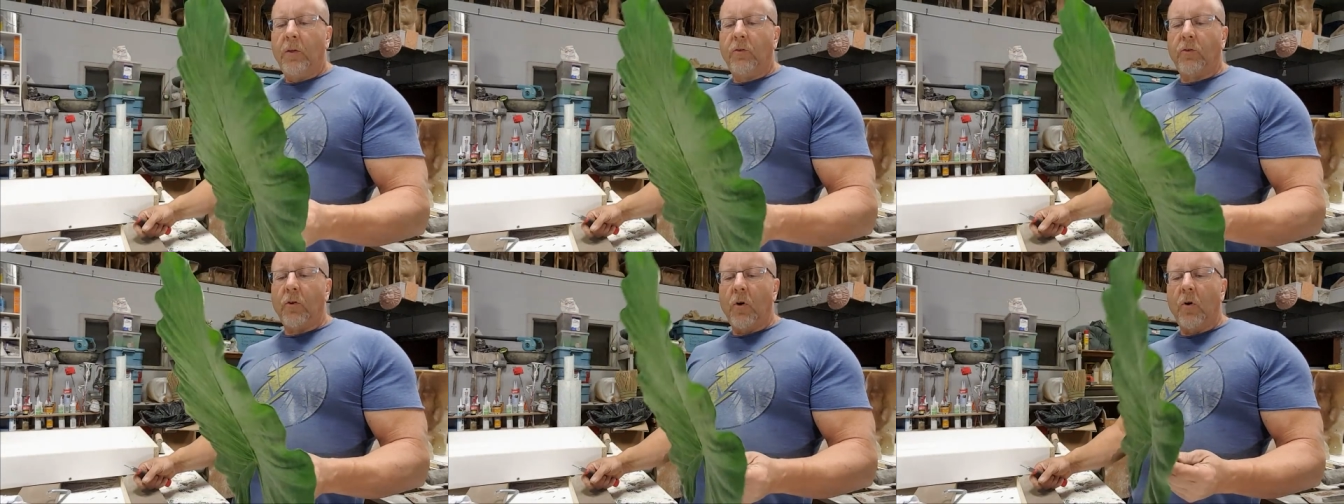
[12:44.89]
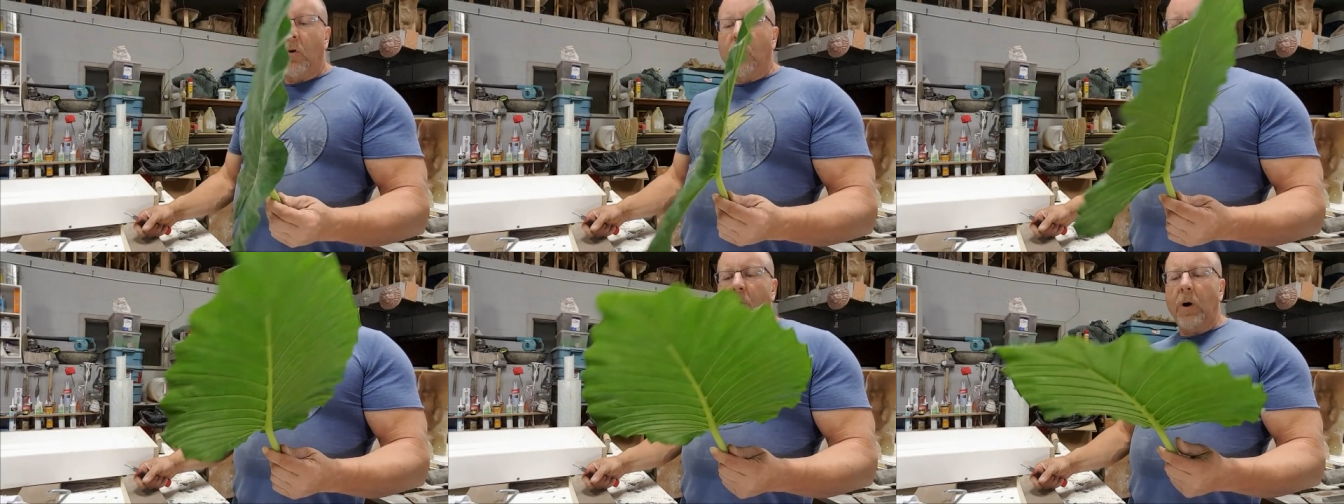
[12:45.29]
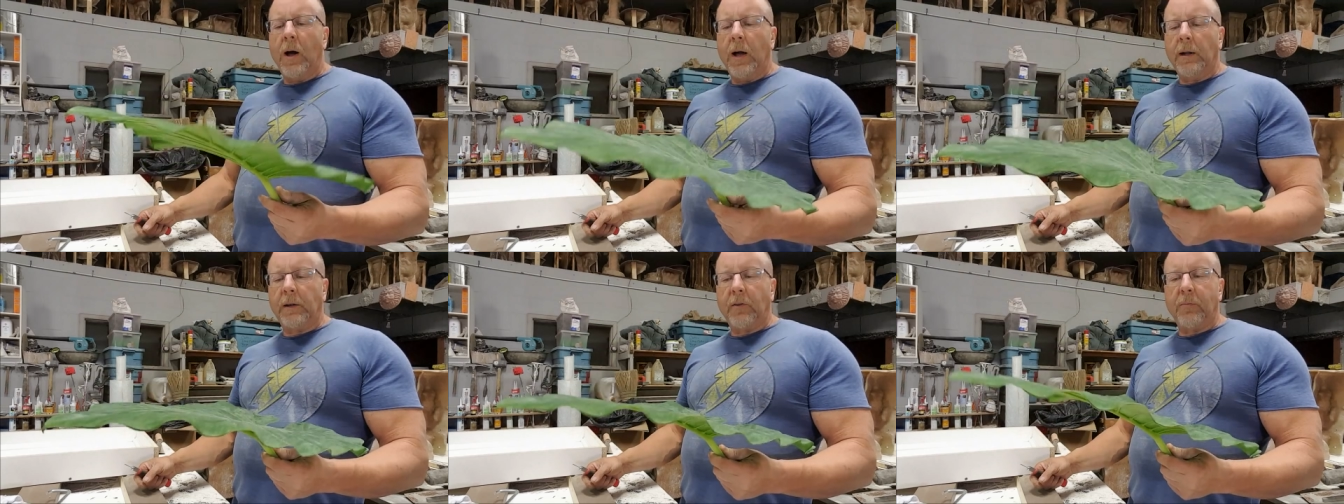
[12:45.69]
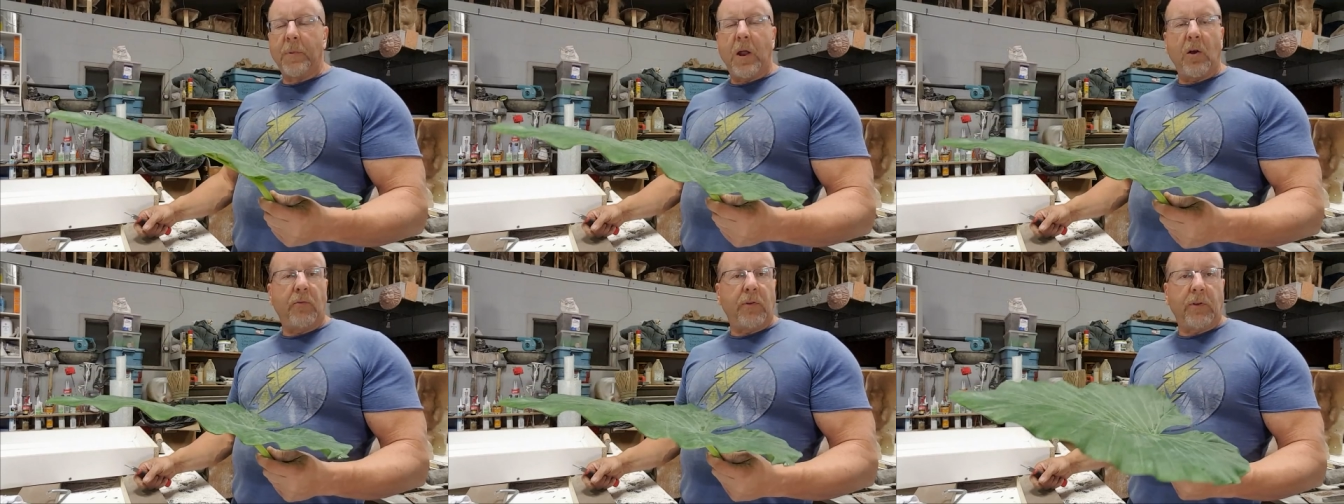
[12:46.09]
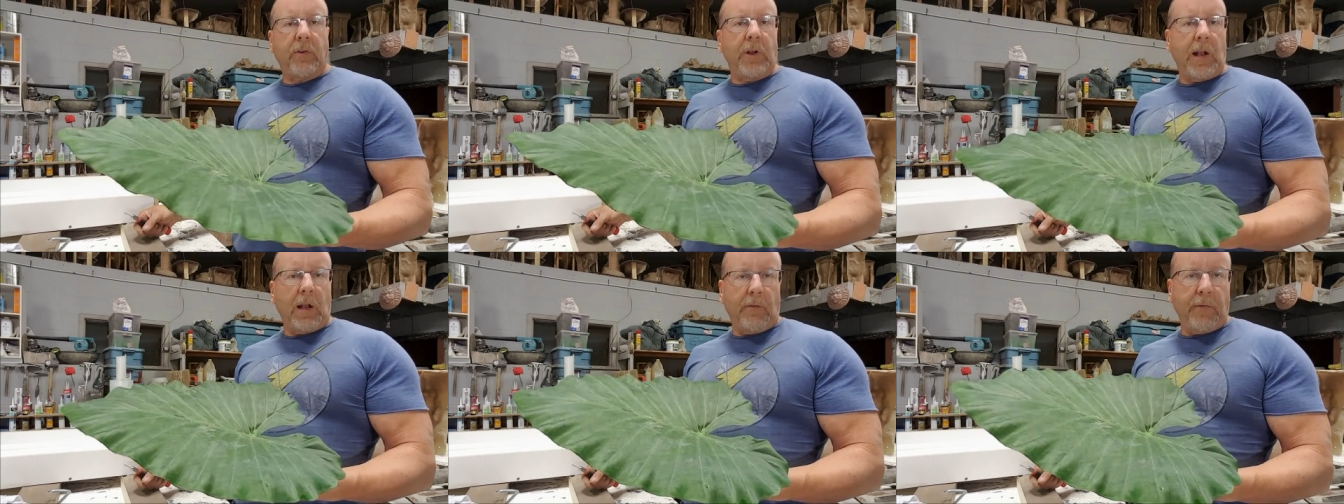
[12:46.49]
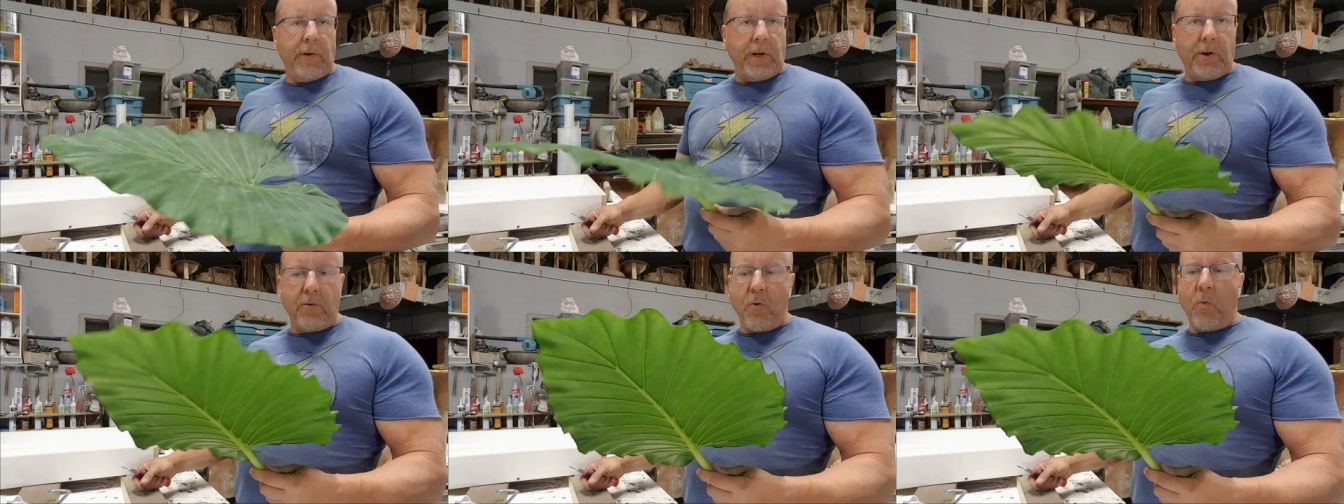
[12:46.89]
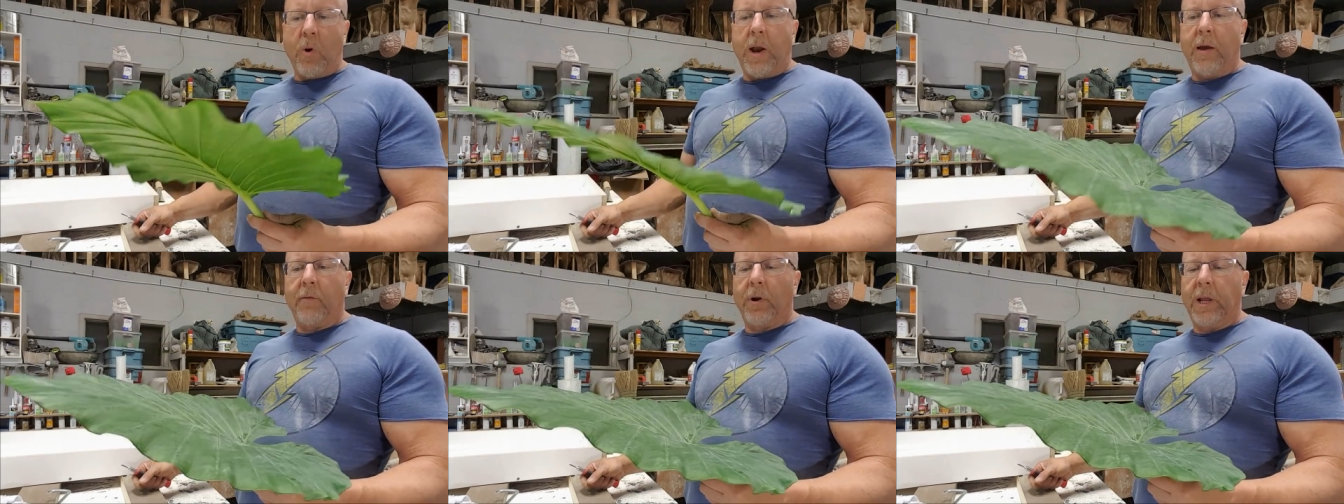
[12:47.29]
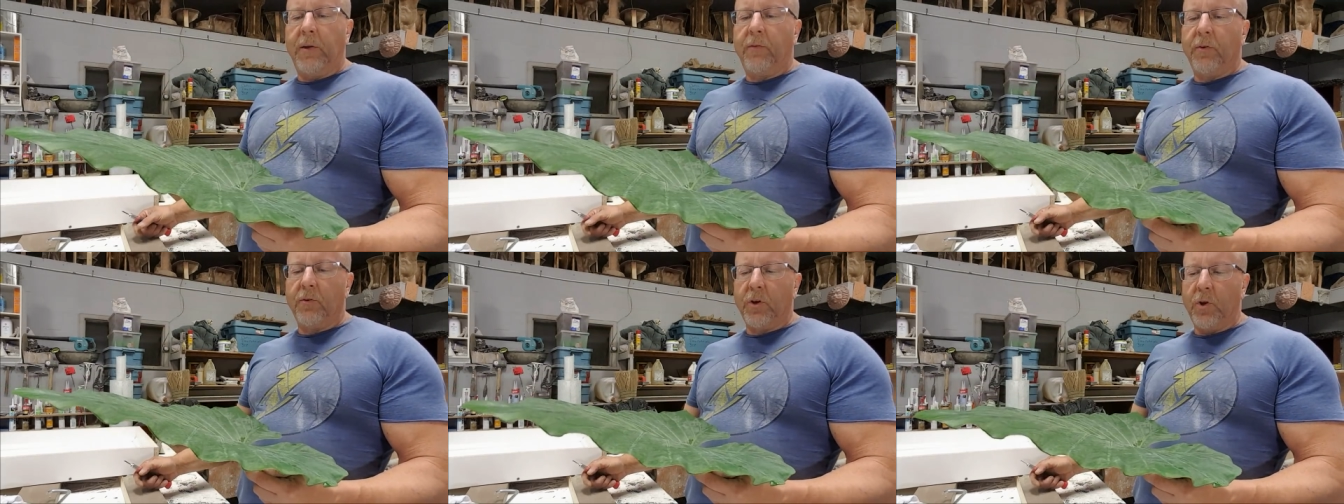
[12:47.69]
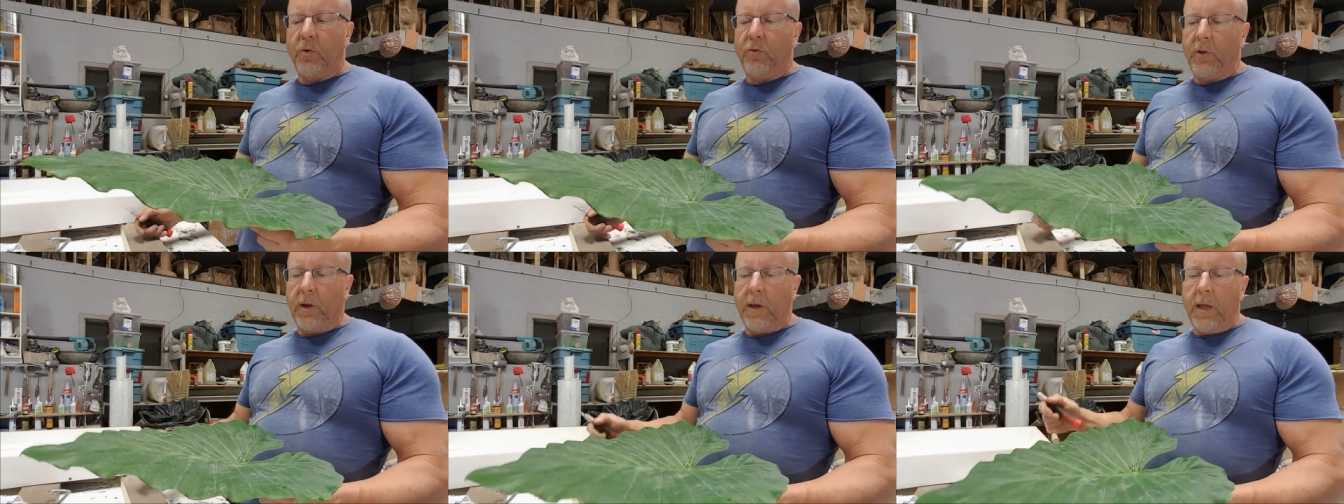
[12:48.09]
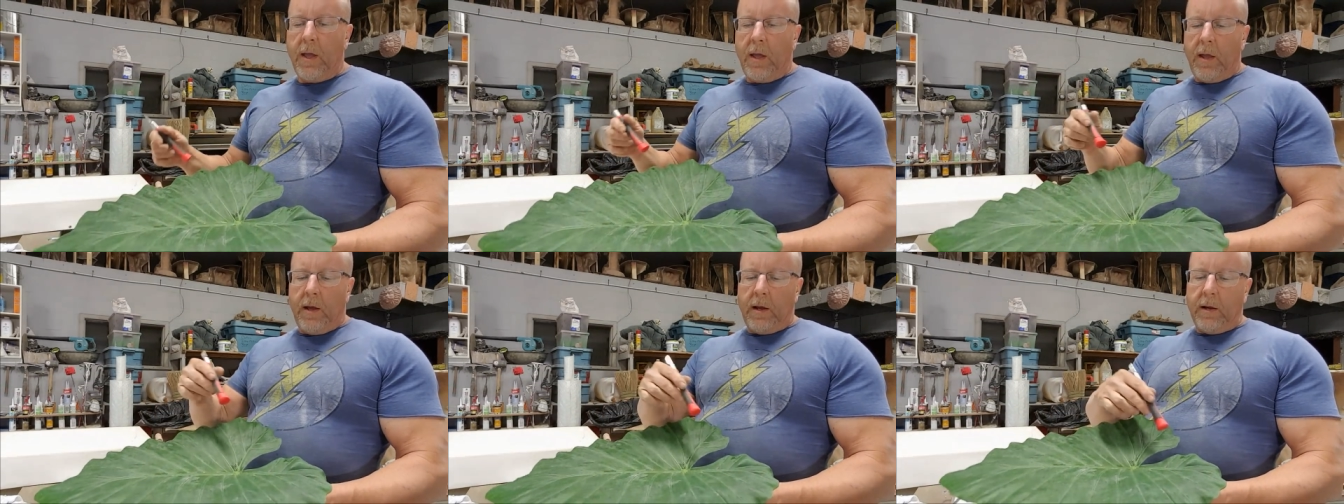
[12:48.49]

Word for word: So it doesn't matter if it's an elephant ear or whatever leaf you're using,